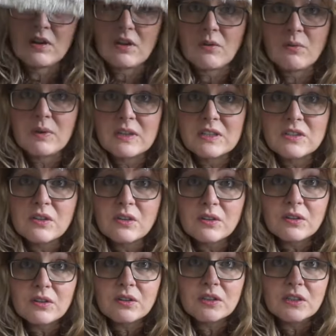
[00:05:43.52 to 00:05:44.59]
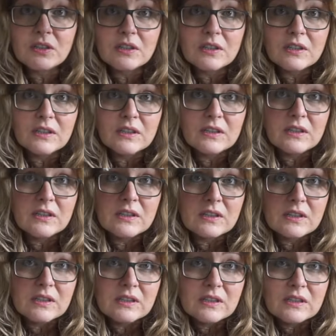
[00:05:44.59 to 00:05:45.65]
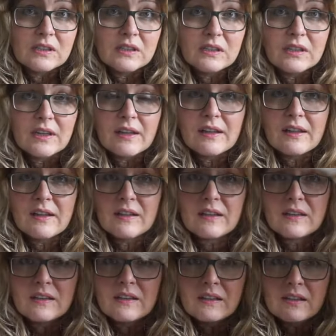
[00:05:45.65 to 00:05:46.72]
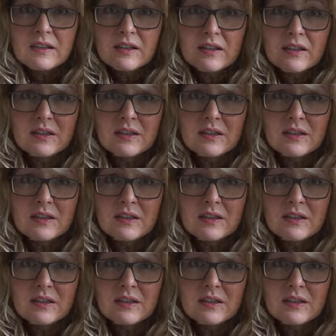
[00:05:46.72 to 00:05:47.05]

a long way to go. Uh,